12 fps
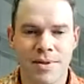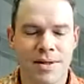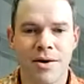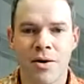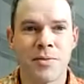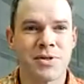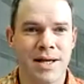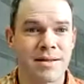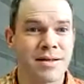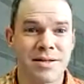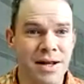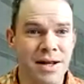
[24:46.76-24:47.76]
almost like
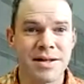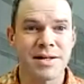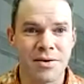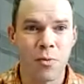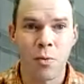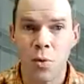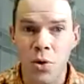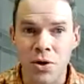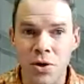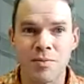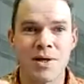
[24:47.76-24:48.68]
the study didn't work